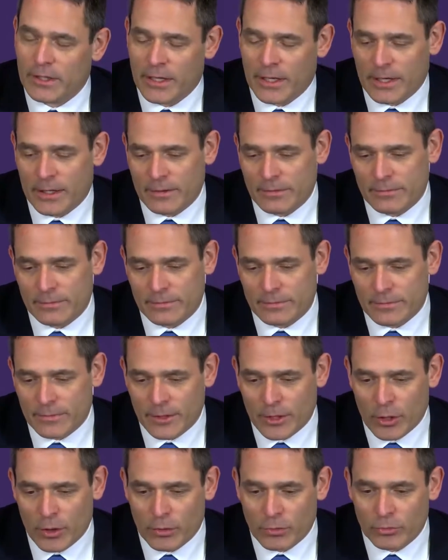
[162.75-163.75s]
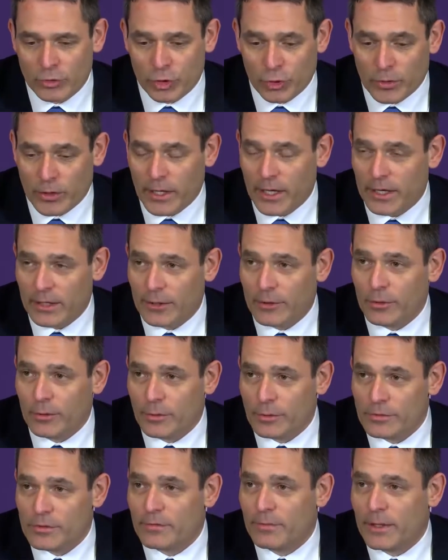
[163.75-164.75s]
And, you know, shorthanded
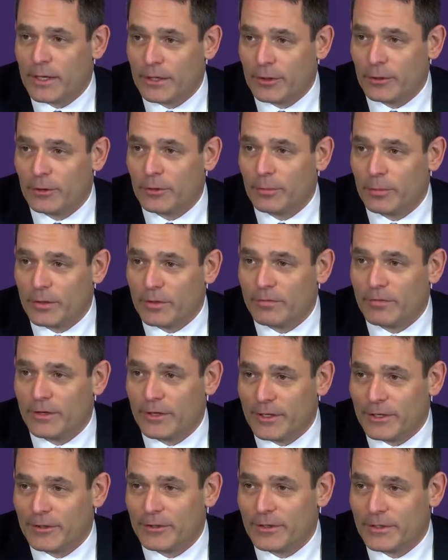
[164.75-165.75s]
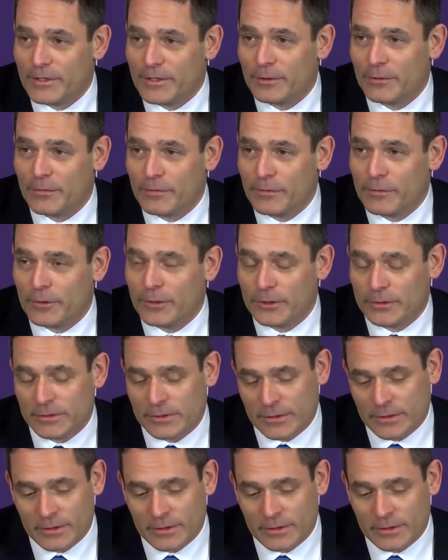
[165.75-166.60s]
goals have been a little bit of an Achilles heel for us.